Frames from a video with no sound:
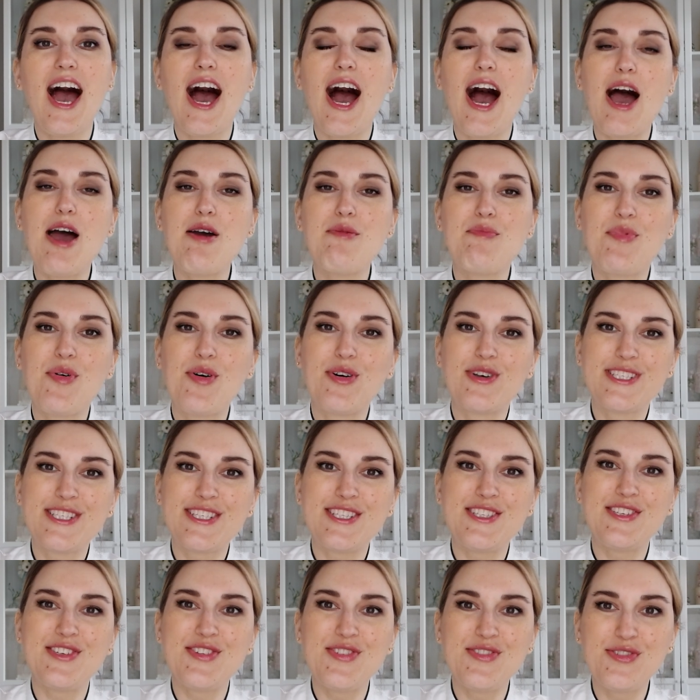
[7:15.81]
I
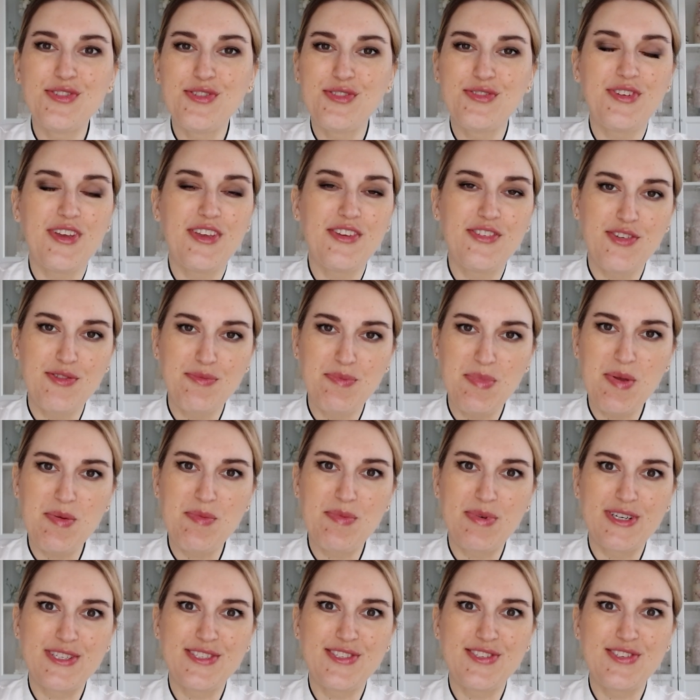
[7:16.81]
post new wafer
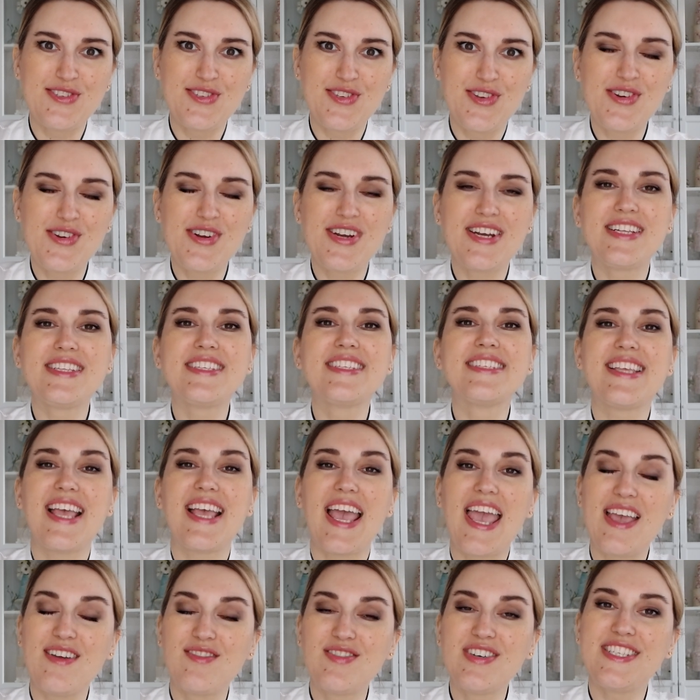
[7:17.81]
paper tutorials
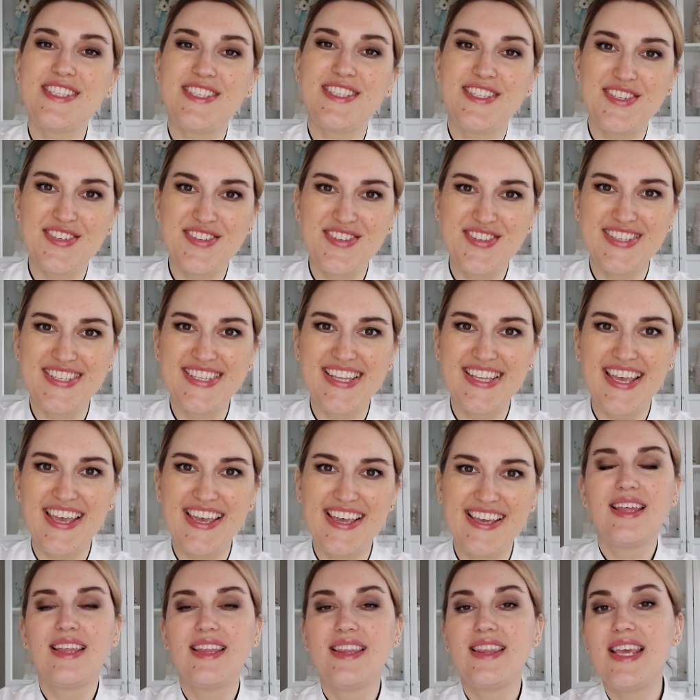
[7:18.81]
every
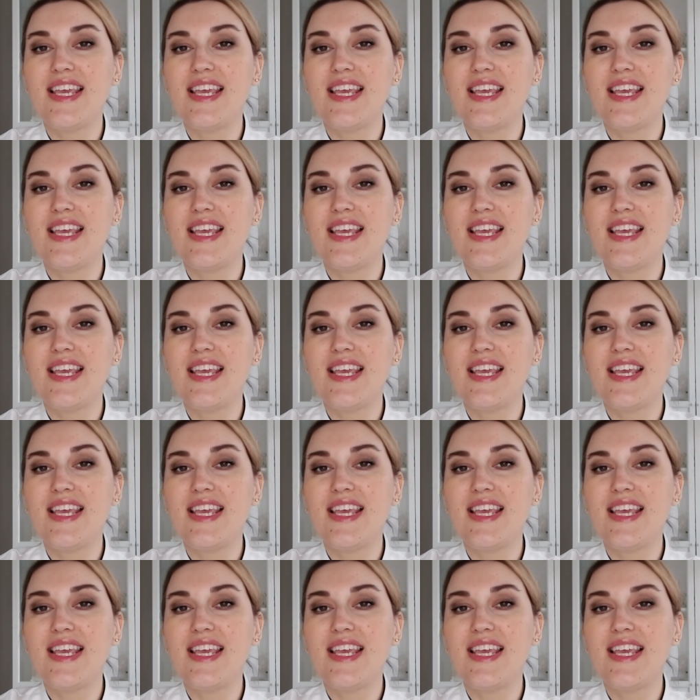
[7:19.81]
Tuesday.